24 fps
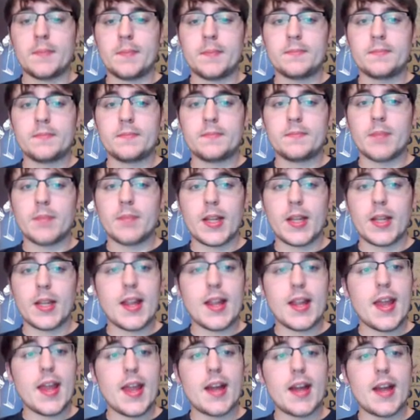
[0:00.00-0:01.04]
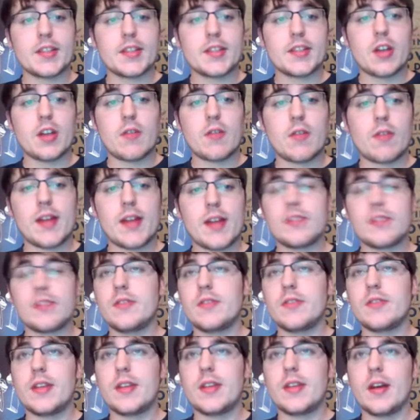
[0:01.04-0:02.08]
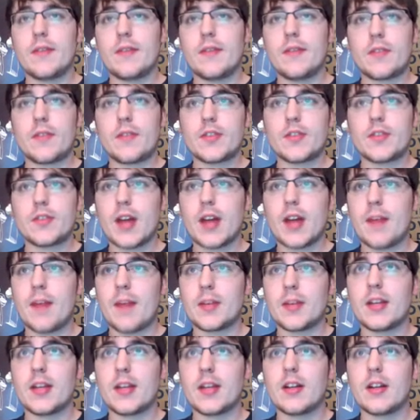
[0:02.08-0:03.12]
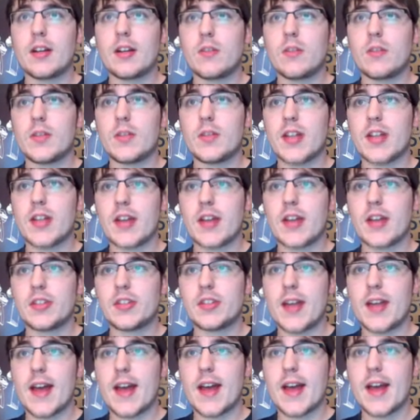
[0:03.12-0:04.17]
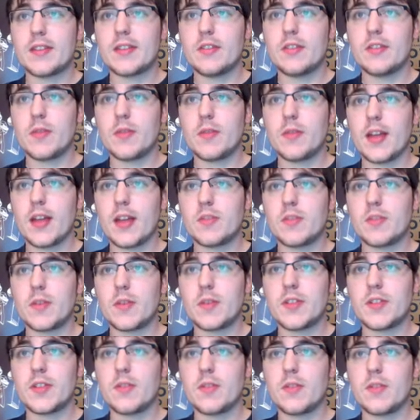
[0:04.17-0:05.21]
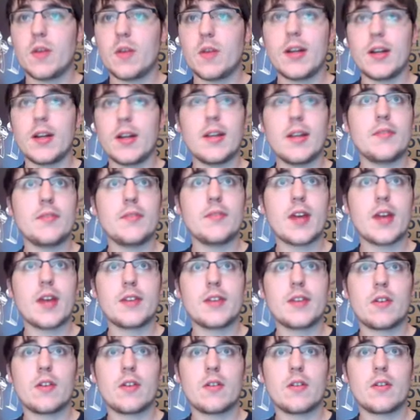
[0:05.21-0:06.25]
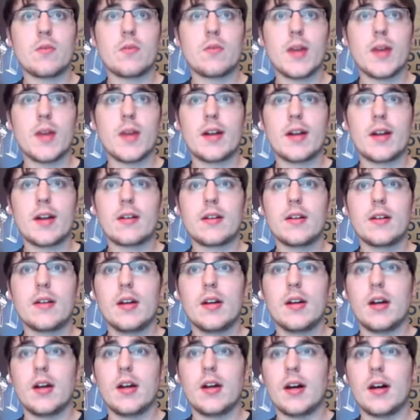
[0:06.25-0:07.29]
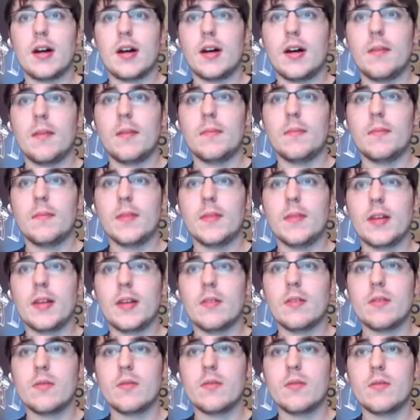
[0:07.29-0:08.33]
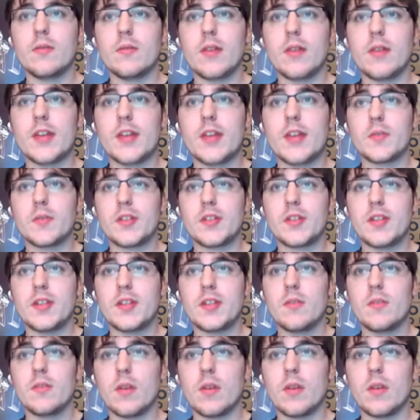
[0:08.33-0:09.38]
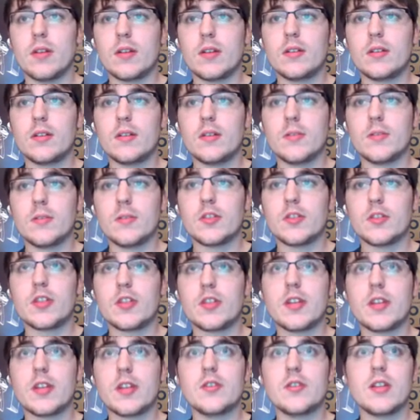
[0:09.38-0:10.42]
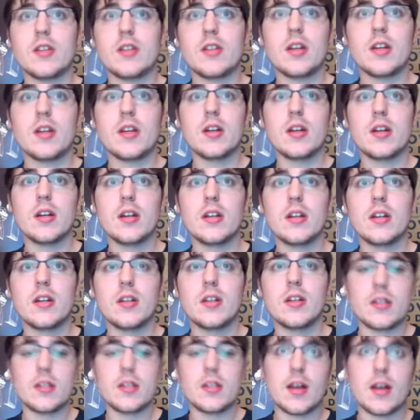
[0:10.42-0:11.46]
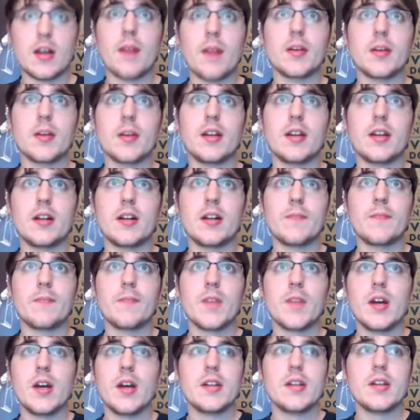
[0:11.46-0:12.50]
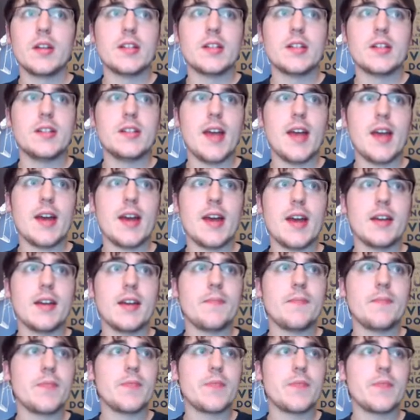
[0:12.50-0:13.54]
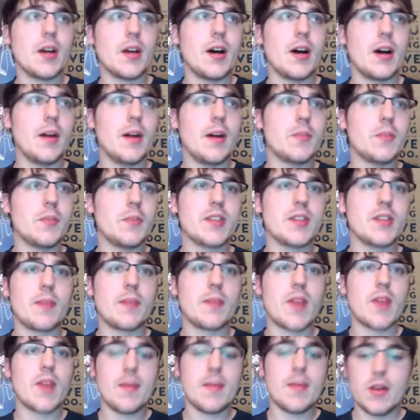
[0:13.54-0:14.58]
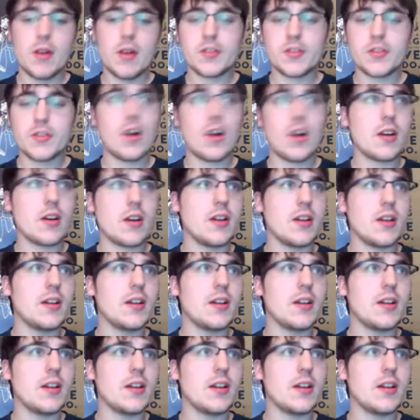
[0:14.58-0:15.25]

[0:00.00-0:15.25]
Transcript: But yeah, let's go right into the first topic here, which actually has to do with H1Z1. And if you guys aren't aware, H1Z1, let me just change the topic here. Today, what's up, Rambo? It's all good.